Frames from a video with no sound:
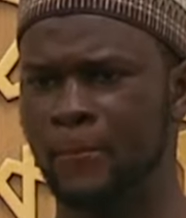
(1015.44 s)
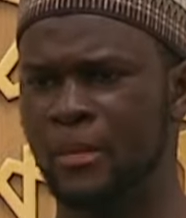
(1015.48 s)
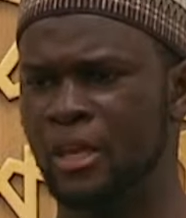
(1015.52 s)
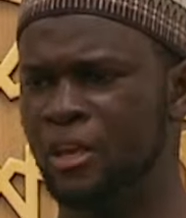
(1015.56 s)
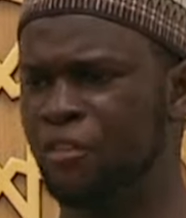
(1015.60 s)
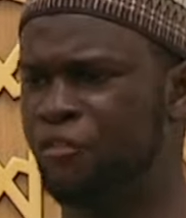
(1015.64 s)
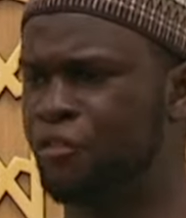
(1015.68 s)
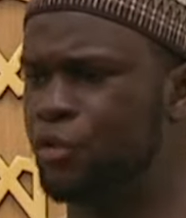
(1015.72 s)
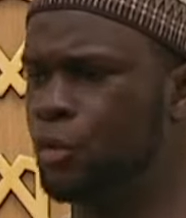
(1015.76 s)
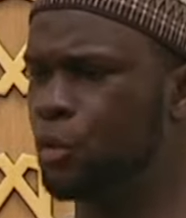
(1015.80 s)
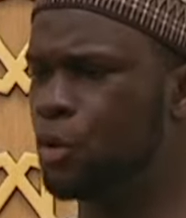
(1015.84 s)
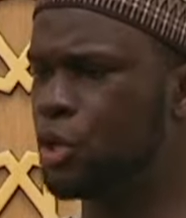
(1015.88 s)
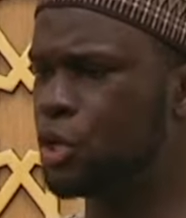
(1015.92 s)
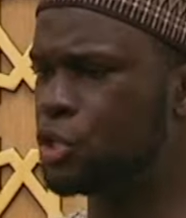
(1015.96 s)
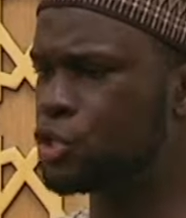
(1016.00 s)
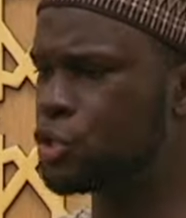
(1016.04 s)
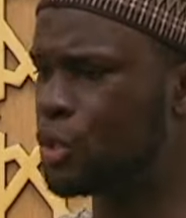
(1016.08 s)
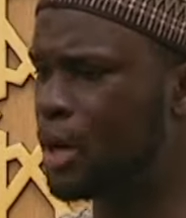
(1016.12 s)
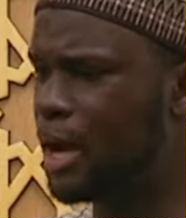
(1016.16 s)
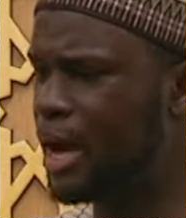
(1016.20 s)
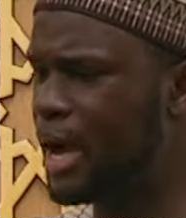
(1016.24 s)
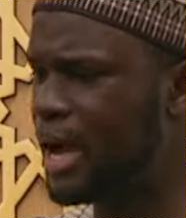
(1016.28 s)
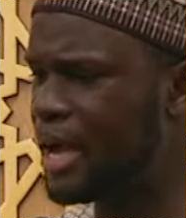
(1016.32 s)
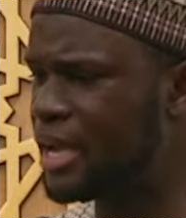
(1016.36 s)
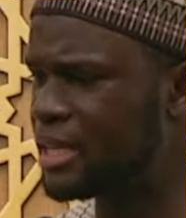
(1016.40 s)
If you were
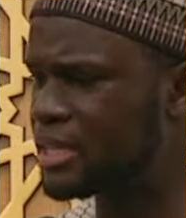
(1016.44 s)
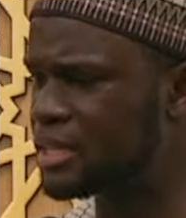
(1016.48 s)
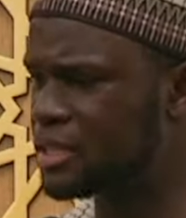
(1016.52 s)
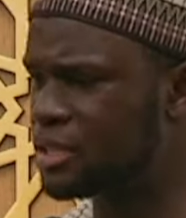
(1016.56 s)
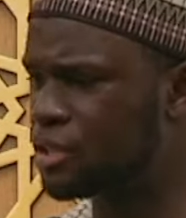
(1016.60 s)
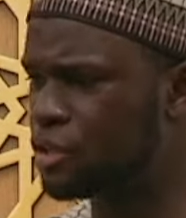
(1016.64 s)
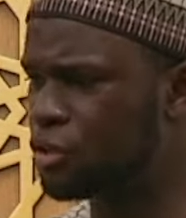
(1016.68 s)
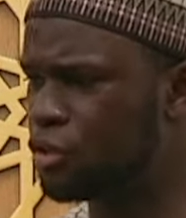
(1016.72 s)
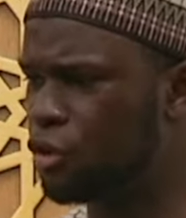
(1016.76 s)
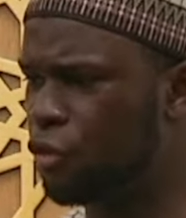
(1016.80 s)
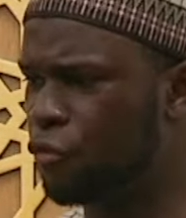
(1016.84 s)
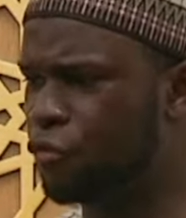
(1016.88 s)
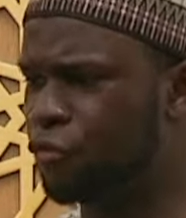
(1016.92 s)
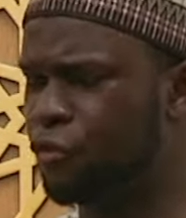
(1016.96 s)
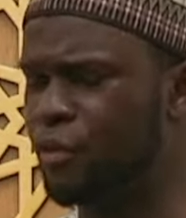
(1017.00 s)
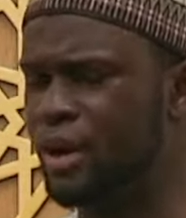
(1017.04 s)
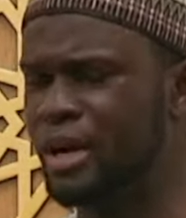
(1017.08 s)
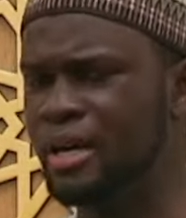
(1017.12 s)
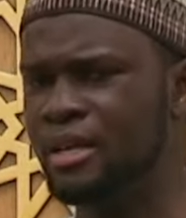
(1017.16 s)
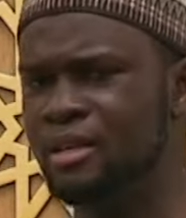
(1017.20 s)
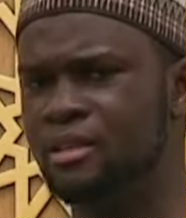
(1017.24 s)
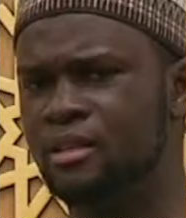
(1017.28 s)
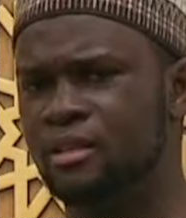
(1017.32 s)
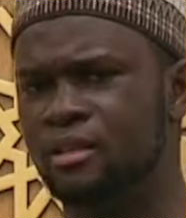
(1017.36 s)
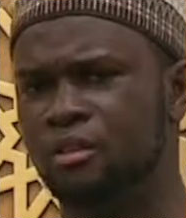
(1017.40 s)
to ask your
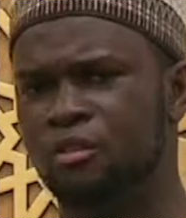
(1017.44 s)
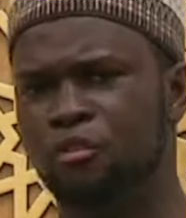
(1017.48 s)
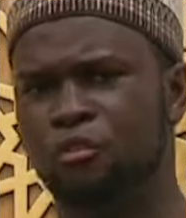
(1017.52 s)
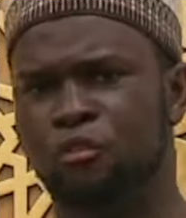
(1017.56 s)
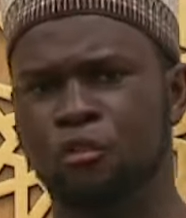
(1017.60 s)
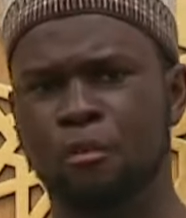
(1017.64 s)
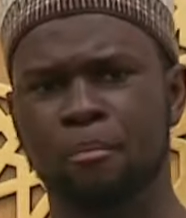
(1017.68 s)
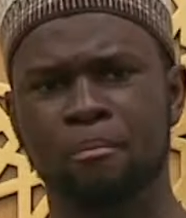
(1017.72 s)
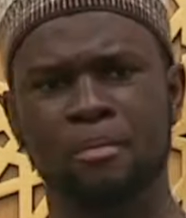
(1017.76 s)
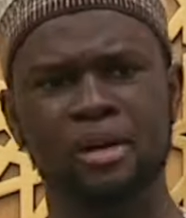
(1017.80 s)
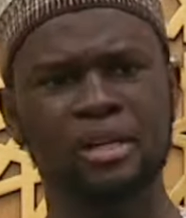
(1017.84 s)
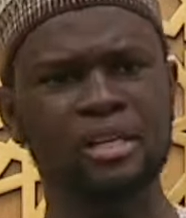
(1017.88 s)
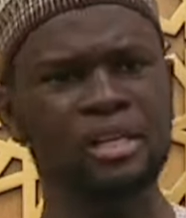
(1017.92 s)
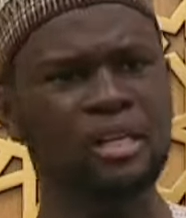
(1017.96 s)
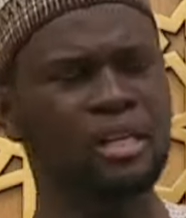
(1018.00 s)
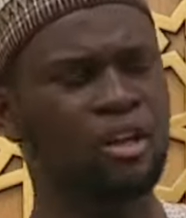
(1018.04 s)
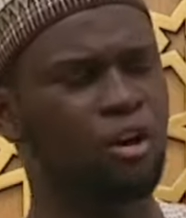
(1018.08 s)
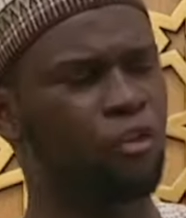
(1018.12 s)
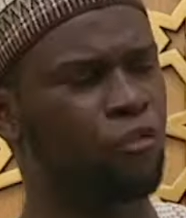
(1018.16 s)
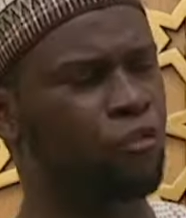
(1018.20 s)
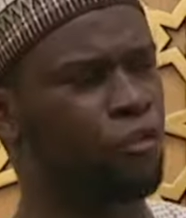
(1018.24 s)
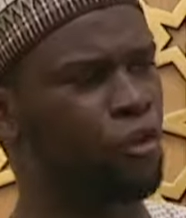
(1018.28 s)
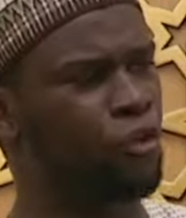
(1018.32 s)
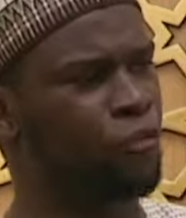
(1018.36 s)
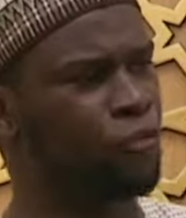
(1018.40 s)
friend for money
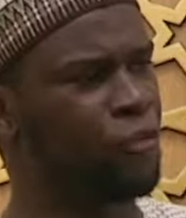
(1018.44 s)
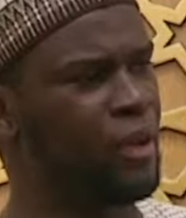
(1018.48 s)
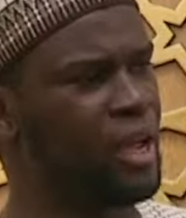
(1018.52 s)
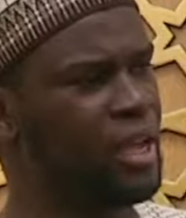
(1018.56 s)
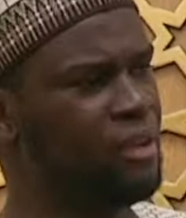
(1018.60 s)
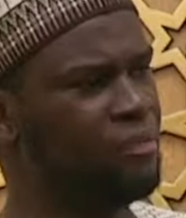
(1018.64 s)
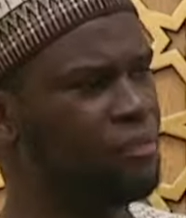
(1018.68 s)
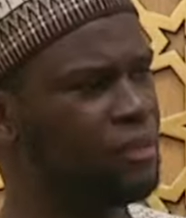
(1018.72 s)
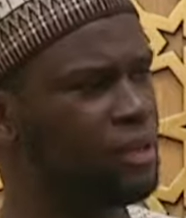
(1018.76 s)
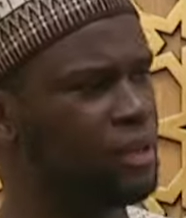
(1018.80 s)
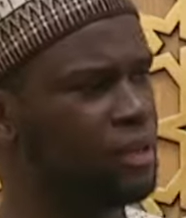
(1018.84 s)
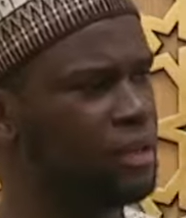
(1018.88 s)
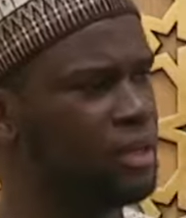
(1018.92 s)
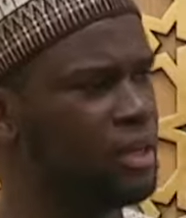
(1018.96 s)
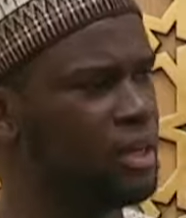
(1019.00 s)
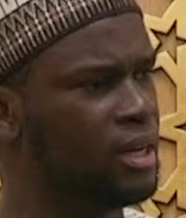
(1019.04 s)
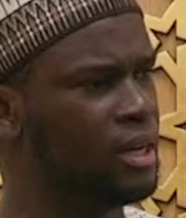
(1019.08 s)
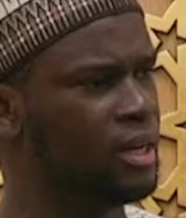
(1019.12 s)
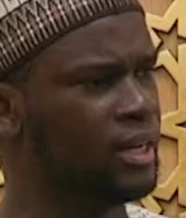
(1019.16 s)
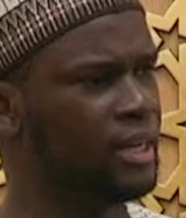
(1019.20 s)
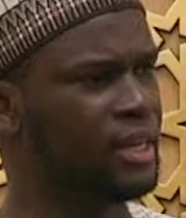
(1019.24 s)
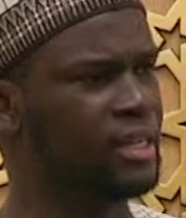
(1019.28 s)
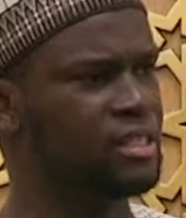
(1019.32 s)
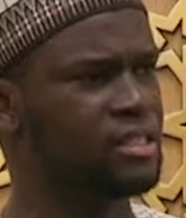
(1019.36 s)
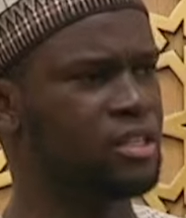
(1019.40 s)
or for a favor,
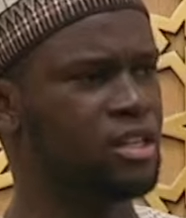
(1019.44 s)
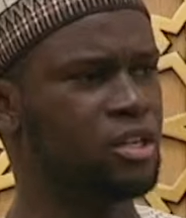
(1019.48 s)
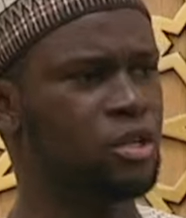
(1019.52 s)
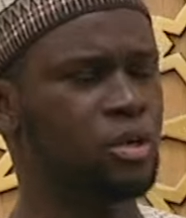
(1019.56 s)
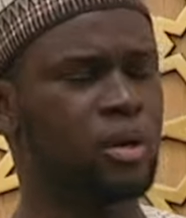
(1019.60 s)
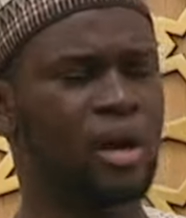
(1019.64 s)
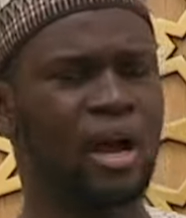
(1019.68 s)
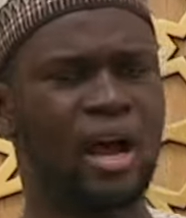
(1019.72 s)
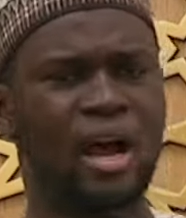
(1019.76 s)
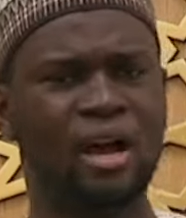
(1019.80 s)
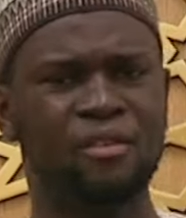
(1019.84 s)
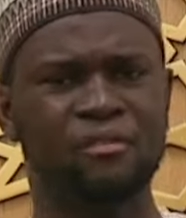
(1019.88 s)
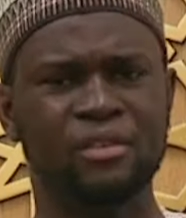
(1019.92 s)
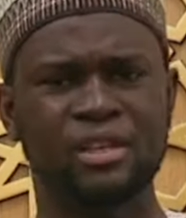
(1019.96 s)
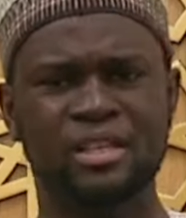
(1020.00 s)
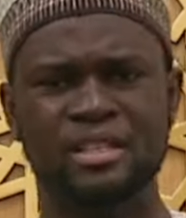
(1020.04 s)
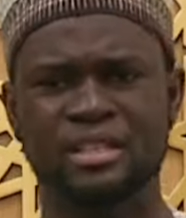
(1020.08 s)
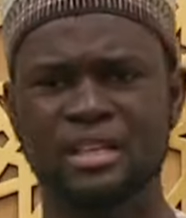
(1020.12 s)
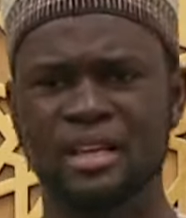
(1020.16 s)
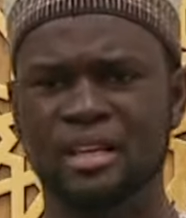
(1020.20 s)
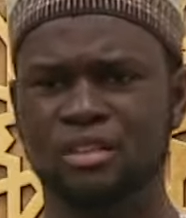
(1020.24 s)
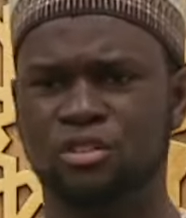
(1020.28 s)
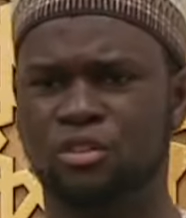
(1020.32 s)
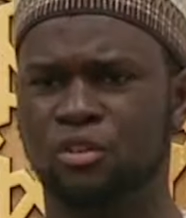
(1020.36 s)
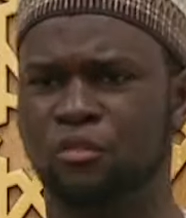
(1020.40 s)
let's say you have a
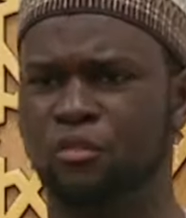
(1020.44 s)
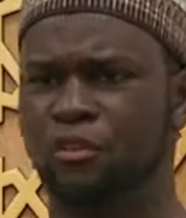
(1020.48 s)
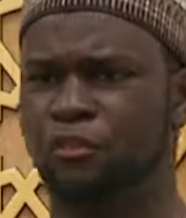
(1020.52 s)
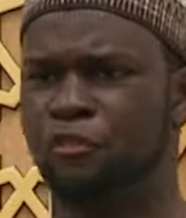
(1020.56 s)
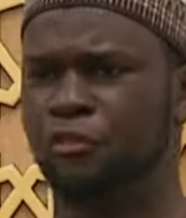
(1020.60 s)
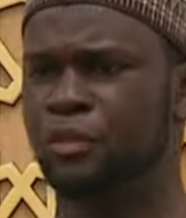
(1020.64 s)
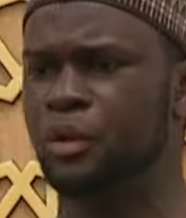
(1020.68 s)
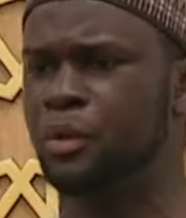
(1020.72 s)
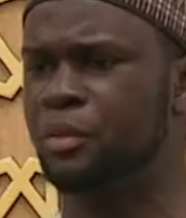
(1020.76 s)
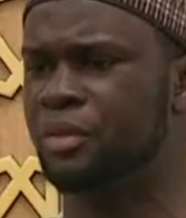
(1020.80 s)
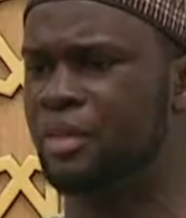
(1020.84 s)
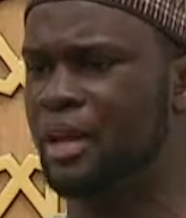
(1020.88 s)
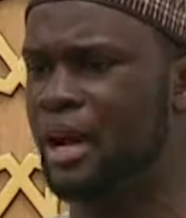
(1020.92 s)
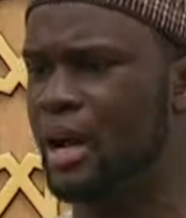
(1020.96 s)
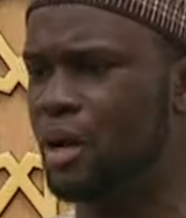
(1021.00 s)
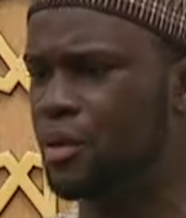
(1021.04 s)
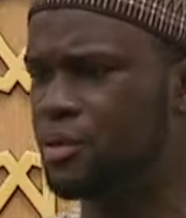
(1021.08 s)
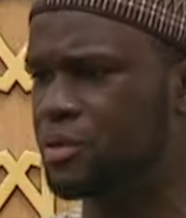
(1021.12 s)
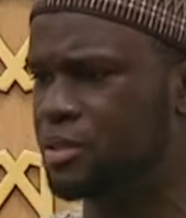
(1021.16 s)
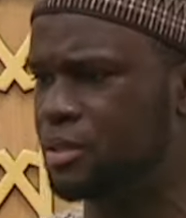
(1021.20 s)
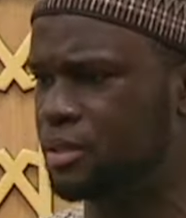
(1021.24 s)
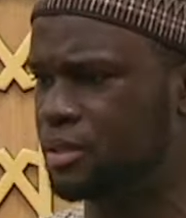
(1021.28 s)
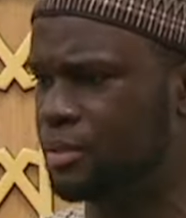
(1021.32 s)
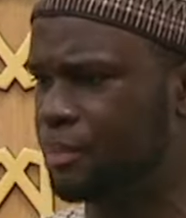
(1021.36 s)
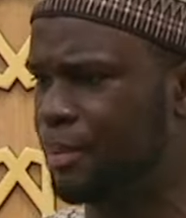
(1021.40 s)
debt of a few
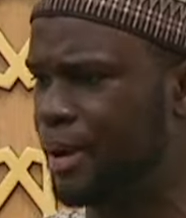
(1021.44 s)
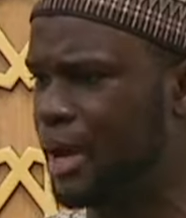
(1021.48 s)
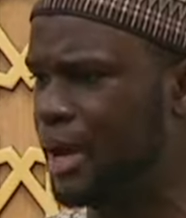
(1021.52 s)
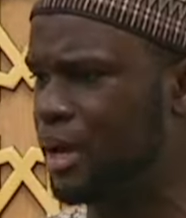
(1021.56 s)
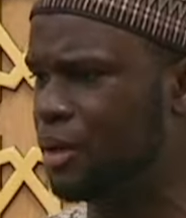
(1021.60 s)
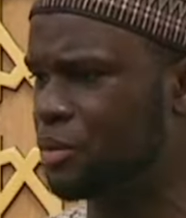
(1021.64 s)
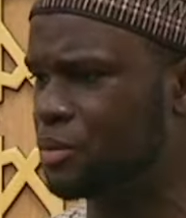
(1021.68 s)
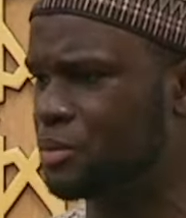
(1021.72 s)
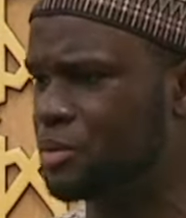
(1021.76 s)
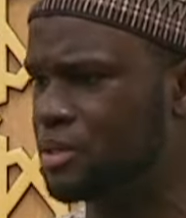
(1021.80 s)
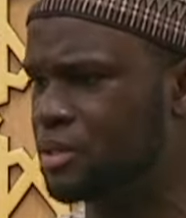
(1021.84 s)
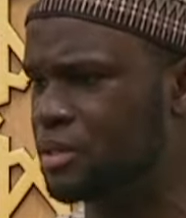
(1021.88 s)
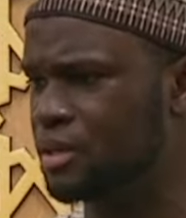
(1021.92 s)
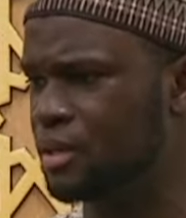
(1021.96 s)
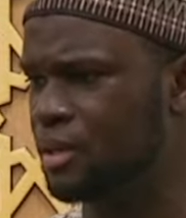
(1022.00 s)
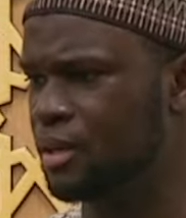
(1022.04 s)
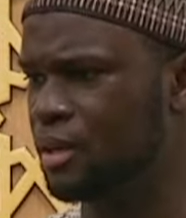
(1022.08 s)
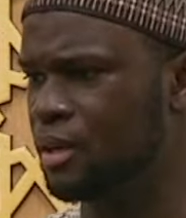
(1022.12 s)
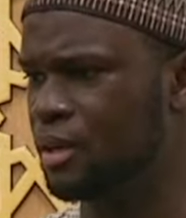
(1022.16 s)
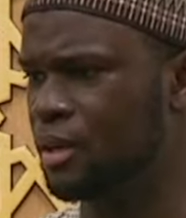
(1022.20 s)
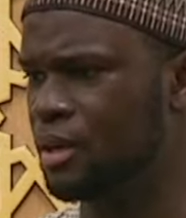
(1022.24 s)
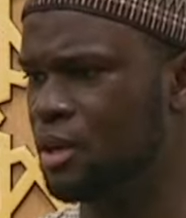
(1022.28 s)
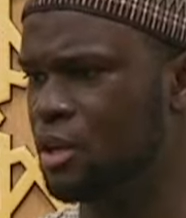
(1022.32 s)
£1,000,